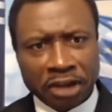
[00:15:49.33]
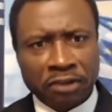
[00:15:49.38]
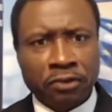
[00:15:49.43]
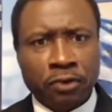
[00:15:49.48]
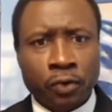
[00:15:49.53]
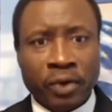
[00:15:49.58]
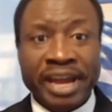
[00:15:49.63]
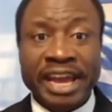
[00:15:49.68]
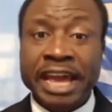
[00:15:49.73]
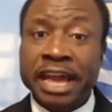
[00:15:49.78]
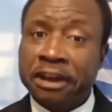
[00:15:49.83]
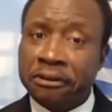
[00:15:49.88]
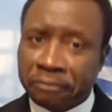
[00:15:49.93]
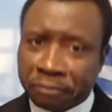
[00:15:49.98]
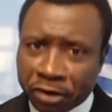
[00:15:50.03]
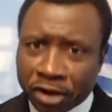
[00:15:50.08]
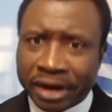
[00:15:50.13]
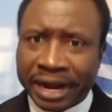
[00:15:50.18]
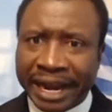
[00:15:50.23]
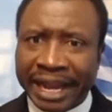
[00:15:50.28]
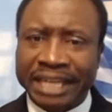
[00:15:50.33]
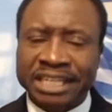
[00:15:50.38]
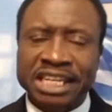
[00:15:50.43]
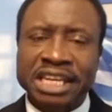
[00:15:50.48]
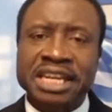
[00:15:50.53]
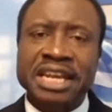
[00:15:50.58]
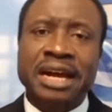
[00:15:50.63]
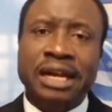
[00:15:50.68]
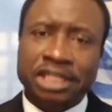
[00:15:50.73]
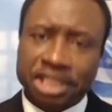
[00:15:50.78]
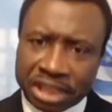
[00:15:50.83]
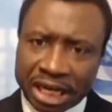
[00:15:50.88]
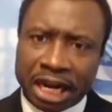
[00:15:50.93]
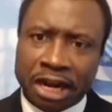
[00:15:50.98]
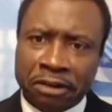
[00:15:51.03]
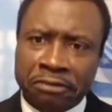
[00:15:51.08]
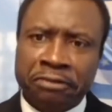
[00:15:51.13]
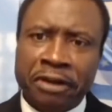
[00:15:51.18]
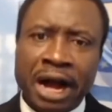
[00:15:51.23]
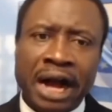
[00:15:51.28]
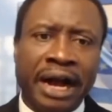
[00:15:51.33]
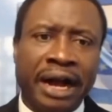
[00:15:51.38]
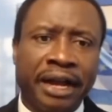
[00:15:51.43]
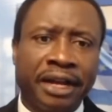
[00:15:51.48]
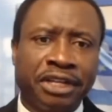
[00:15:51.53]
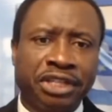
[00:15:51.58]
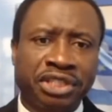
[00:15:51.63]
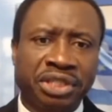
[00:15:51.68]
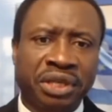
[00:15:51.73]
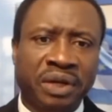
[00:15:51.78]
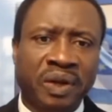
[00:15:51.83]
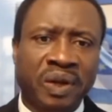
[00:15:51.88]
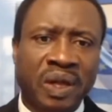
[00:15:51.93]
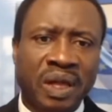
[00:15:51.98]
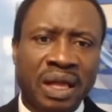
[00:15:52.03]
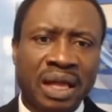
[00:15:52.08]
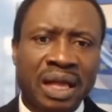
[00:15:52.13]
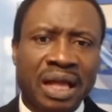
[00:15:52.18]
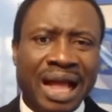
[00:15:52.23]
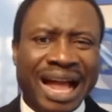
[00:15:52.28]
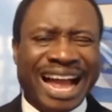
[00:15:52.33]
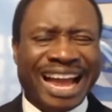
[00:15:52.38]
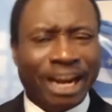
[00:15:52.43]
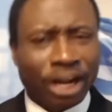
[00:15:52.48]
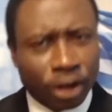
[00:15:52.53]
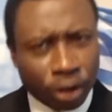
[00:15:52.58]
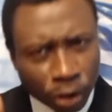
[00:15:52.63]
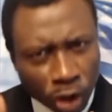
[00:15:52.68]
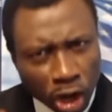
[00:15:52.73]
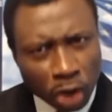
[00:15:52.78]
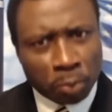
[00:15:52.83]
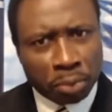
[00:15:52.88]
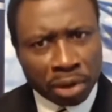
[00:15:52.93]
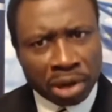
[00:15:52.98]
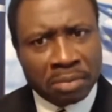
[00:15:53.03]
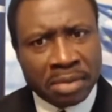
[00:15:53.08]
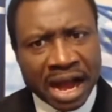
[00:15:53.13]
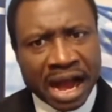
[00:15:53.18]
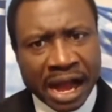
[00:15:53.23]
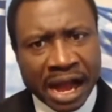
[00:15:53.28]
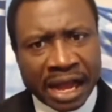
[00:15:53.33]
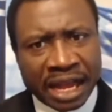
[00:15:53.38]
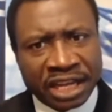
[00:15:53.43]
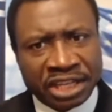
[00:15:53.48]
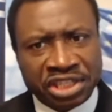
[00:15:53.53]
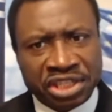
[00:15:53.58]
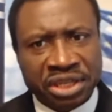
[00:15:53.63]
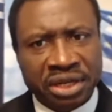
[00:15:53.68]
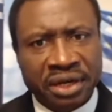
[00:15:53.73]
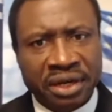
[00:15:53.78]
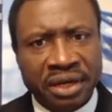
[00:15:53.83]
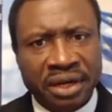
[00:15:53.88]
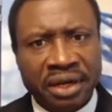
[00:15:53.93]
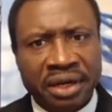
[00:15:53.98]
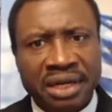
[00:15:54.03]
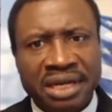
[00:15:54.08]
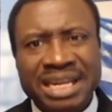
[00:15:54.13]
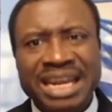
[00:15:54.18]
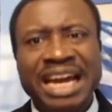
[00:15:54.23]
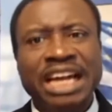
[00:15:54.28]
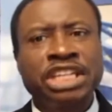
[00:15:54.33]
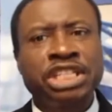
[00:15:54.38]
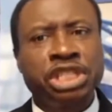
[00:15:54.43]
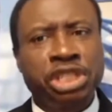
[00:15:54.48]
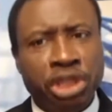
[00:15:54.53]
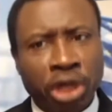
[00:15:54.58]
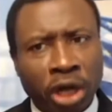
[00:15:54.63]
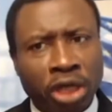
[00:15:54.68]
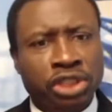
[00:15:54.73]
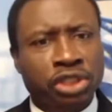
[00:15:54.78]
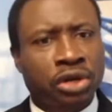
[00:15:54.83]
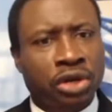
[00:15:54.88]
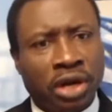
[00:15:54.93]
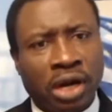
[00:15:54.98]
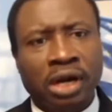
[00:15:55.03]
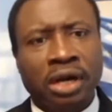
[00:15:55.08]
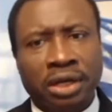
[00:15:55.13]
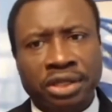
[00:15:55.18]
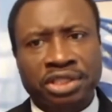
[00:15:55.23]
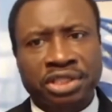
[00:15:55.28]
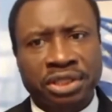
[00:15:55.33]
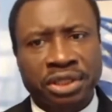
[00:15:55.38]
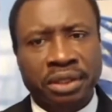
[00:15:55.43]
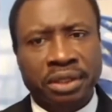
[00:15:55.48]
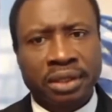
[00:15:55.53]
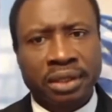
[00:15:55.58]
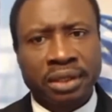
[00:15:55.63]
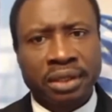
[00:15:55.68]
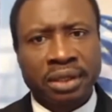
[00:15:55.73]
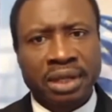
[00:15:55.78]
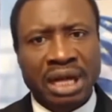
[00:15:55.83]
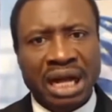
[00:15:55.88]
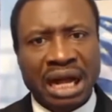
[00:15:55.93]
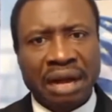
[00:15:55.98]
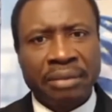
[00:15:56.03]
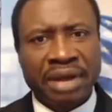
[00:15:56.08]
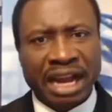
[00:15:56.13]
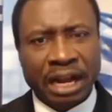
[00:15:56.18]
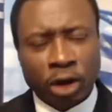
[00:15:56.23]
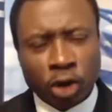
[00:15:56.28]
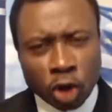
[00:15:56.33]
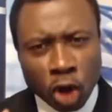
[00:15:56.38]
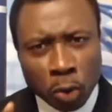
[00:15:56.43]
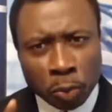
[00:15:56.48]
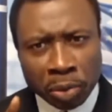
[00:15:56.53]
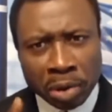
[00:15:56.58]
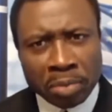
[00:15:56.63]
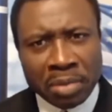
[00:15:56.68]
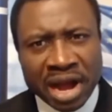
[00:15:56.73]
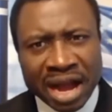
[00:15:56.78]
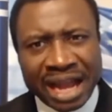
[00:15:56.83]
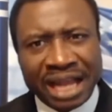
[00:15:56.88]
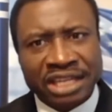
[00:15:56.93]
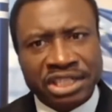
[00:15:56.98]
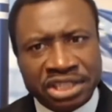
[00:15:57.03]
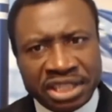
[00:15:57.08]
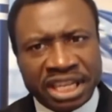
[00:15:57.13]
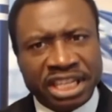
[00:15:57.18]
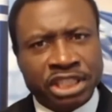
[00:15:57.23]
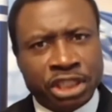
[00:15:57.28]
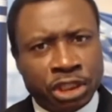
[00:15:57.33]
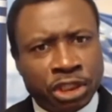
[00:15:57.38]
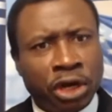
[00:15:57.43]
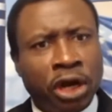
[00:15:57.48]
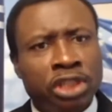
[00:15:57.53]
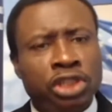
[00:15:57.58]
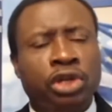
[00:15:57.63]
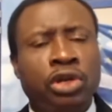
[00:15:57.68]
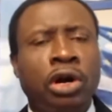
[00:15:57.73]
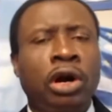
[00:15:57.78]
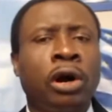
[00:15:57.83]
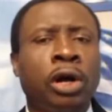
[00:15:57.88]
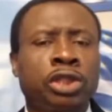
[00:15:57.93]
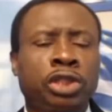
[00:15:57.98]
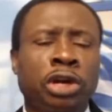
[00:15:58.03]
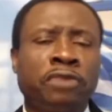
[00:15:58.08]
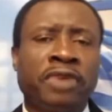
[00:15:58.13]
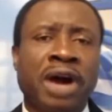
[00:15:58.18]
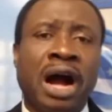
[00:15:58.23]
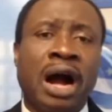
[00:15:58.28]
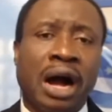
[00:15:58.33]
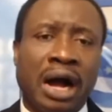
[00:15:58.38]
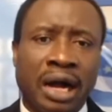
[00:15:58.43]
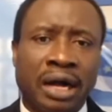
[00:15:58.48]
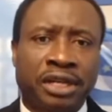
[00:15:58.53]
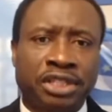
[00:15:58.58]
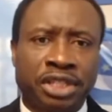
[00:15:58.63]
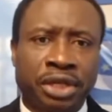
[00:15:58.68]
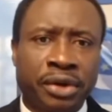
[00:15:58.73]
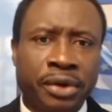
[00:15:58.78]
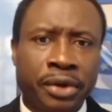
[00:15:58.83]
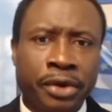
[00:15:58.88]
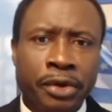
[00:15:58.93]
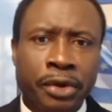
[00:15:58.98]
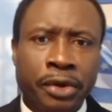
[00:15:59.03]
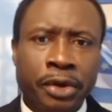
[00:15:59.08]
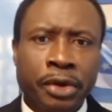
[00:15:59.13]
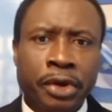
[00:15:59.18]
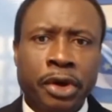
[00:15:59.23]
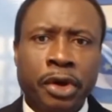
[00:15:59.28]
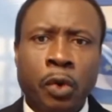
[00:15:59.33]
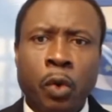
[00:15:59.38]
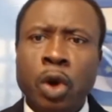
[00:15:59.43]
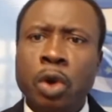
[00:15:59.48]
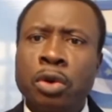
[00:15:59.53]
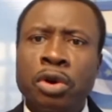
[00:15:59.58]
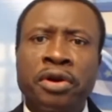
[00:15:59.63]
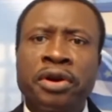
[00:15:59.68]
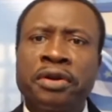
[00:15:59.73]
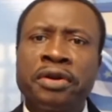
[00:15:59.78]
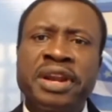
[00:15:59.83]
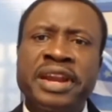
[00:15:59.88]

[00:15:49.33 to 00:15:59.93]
If we get their sacrifice and compromise their just cause, and compromise this just cause of ours, God